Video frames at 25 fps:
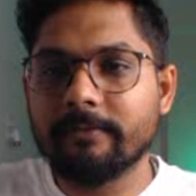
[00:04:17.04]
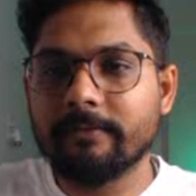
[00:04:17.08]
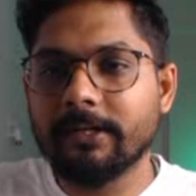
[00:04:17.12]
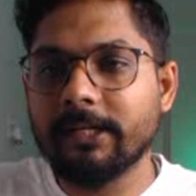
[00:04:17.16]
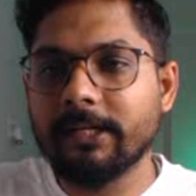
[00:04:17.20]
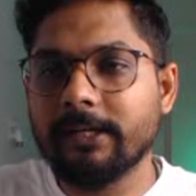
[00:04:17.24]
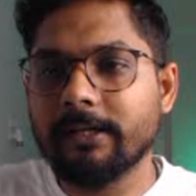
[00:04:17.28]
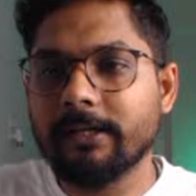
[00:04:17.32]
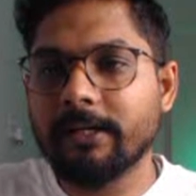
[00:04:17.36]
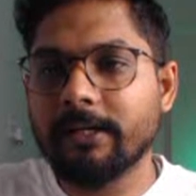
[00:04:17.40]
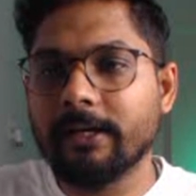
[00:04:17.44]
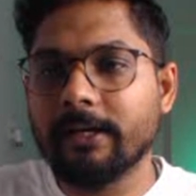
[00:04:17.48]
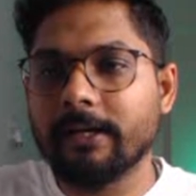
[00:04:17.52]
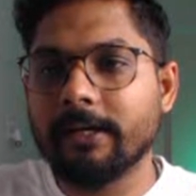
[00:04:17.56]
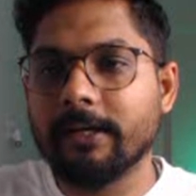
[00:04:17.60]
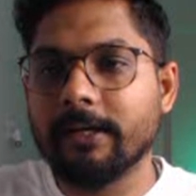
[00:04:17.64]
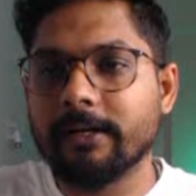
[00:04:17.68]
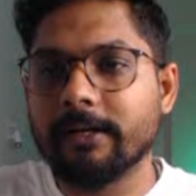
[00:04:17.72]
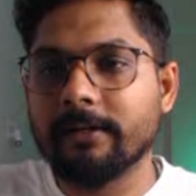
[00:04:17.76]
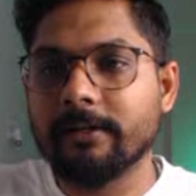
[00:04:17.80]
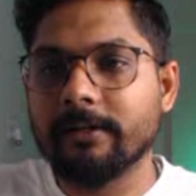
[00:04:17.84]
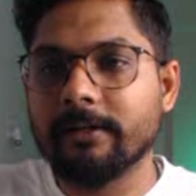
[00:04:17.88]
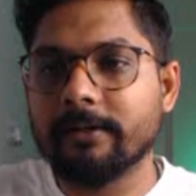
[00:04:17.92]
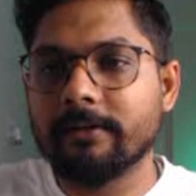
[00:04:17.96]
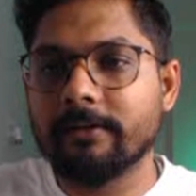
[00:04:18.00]
3
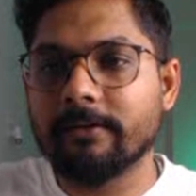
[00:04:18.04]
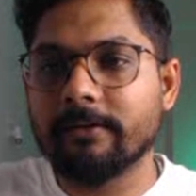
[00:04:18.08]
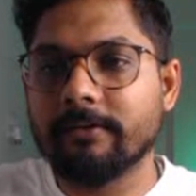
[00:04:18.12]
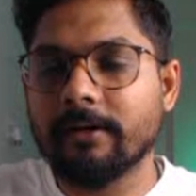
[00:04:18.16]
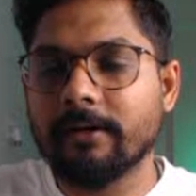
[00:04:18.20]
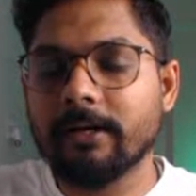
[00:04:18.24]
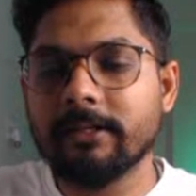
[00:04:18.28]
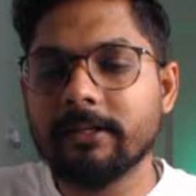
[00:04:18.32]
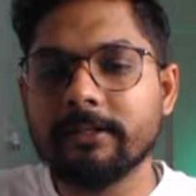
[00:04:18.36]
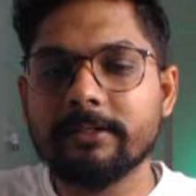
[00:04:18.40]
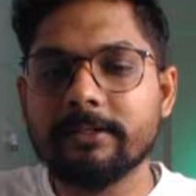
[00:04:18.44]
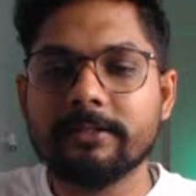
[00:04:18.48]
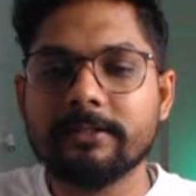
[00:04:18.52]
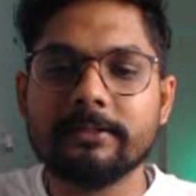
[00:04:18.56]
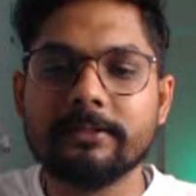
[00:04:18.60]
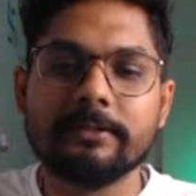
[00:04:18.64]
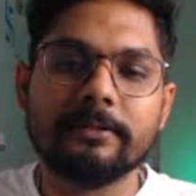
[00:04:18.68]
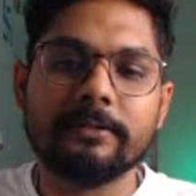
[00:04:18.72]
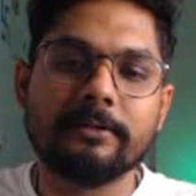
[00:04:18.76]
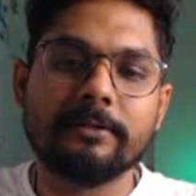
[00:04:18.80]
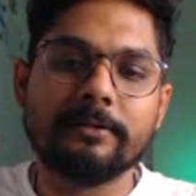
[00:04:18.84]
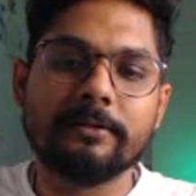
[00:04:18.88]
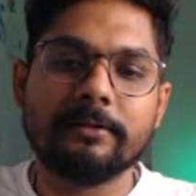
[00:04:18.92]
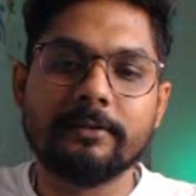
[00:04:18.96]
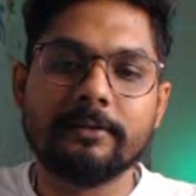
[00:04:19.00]
and run it.
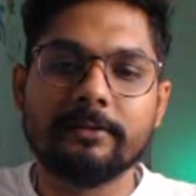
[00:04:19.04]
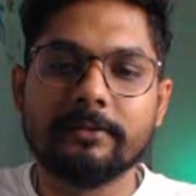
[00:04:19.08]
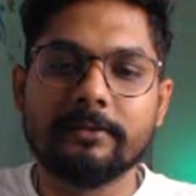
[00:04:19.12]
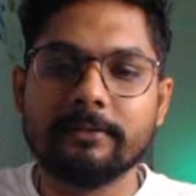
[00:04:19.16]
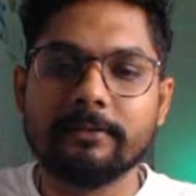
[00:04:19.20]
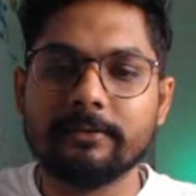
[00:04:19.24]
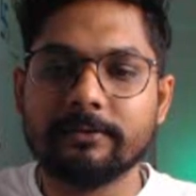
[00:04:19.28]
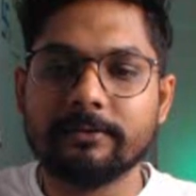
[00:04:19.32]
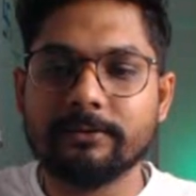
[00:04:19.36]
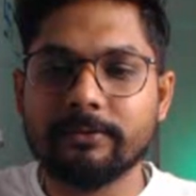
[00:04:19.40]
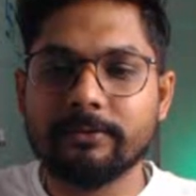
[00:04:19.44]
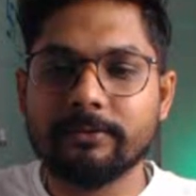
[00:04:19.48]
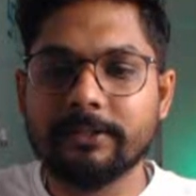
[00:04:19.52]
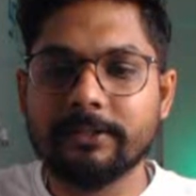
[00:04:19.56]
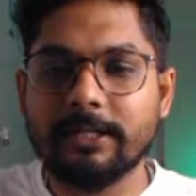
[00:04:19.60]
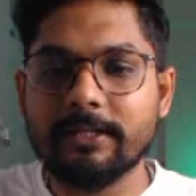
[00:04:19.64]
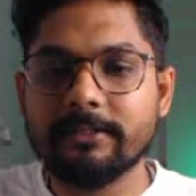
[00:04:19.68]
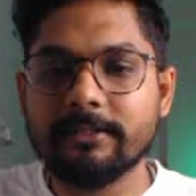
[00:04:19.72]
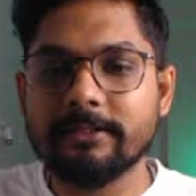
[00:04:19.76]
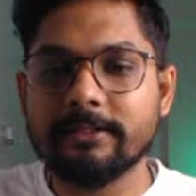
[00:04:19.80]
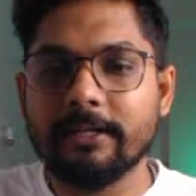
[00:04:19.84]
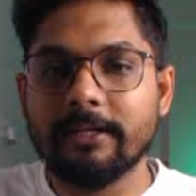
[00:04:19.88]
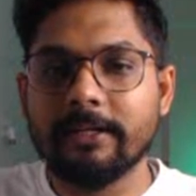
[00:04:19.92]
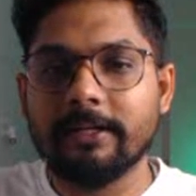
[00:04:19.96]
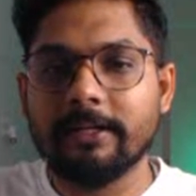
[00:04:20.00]
So it
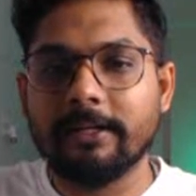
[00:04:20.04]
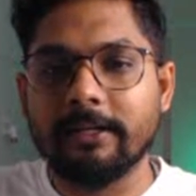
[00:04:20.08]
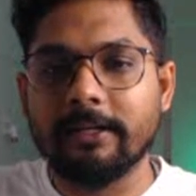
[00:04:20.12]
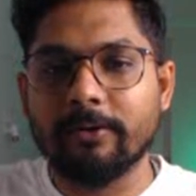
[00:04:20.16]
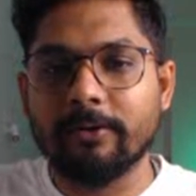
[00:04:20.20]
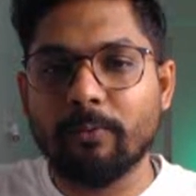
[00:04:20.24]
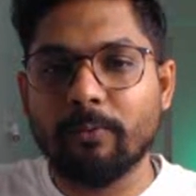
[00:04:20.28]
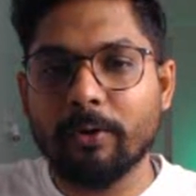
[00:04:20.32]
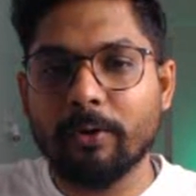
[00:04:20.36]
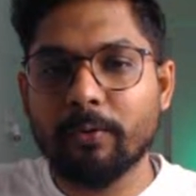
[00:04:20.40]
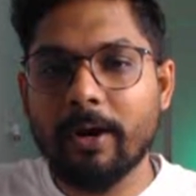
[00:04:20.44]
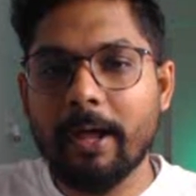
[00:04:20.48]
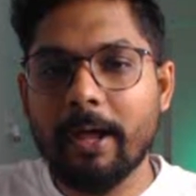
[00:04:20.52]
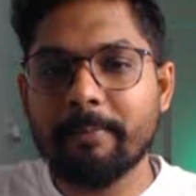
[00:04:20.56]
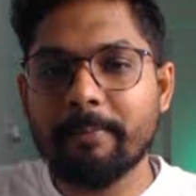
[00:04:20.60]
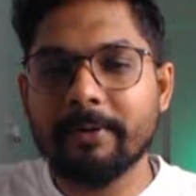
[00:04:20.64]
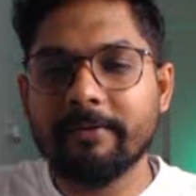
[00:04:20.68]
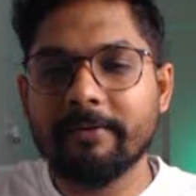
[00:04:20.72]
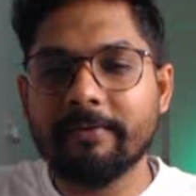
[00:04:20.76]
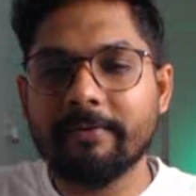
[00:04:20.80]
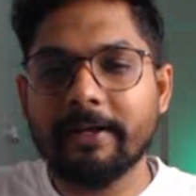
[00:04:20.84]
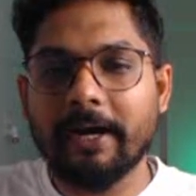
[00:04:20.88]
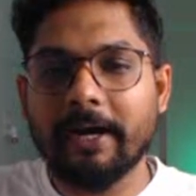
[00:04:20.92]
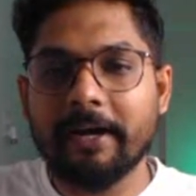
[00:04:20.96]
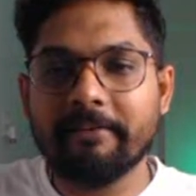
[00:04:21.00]
has, what would happen
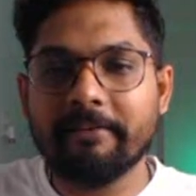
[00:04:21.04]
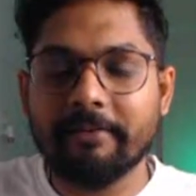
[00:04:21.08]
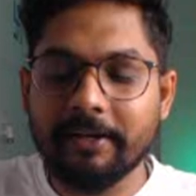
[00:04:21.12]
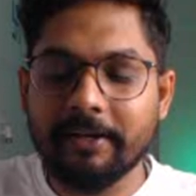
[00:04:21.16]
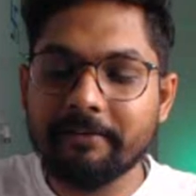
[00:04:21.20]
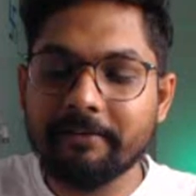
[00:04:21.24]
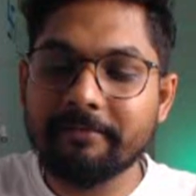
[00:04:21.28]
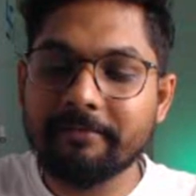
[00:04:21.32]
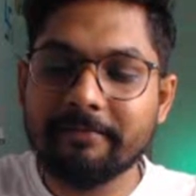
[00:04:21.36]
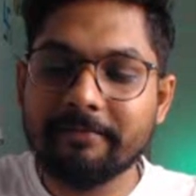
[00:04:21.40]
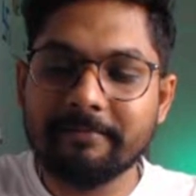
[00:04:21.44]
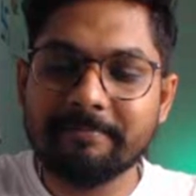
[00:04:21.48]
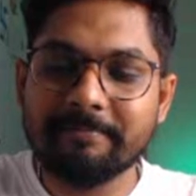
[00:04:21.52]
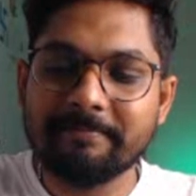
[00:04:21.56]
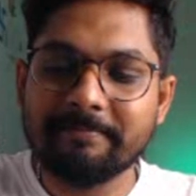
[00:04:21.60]
if I write 5?